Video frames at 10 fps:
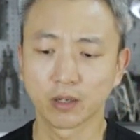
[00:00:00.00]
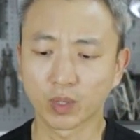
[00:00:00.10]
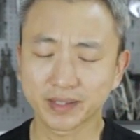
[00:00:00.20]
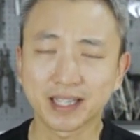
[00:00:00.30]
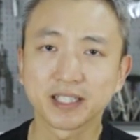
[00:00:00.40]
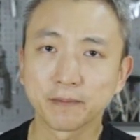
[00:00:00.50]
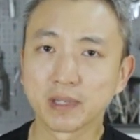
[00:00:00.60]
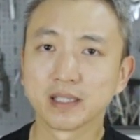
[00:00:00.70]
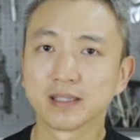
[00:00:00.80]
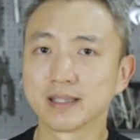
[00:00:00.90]
What does it
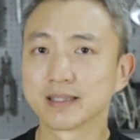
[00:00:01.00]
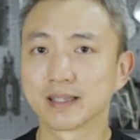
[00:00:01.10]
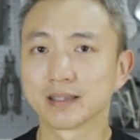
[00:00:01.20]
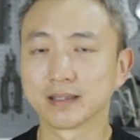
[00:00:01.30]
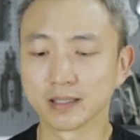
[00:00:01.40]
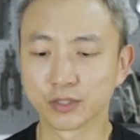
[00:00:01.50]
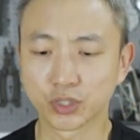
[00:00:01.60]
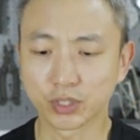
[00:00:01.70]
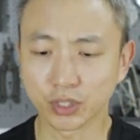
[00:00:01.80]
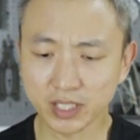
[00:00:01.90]
mean is that the
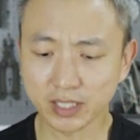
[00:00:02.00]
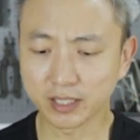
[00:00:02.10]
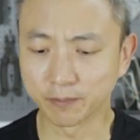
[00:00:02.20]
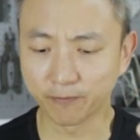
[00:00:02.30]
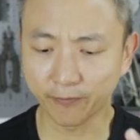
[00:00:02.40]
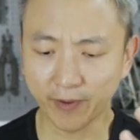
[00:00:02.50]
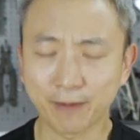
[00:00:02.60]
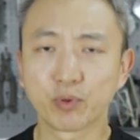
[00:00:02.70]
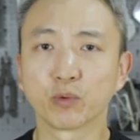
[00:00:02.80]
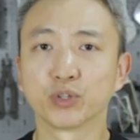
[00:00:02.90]
jersey, the
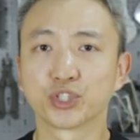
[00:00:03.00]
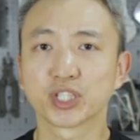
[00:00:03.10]
fabric will